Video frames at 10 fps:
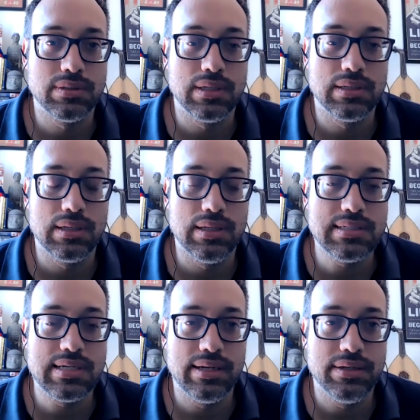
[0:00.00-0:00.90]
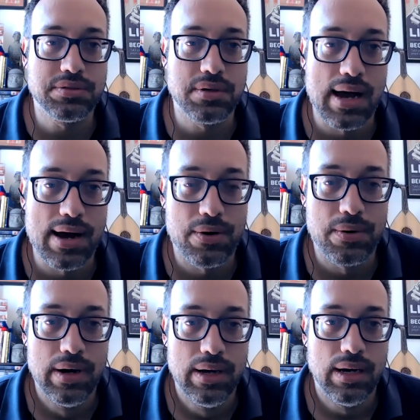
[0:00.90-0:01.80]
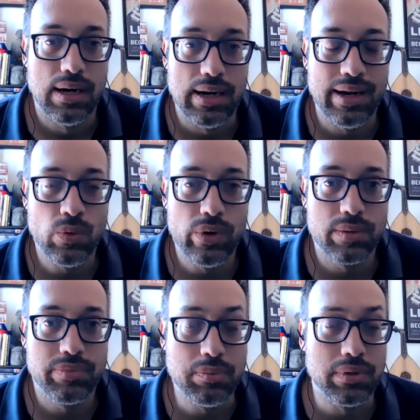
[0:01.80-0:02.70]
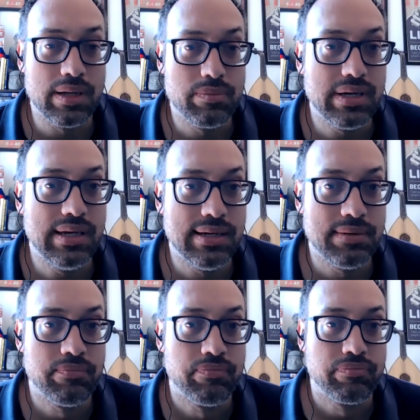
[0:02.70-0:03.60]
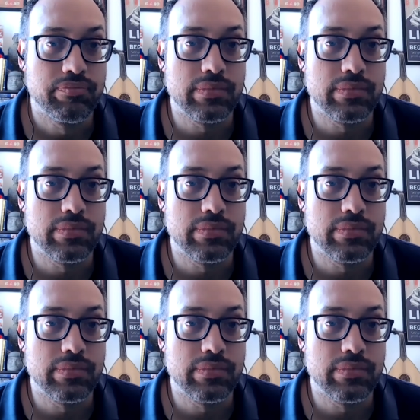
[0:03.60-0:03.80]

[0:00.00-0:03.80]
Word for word: You know, let's get into how uh, and where people can begin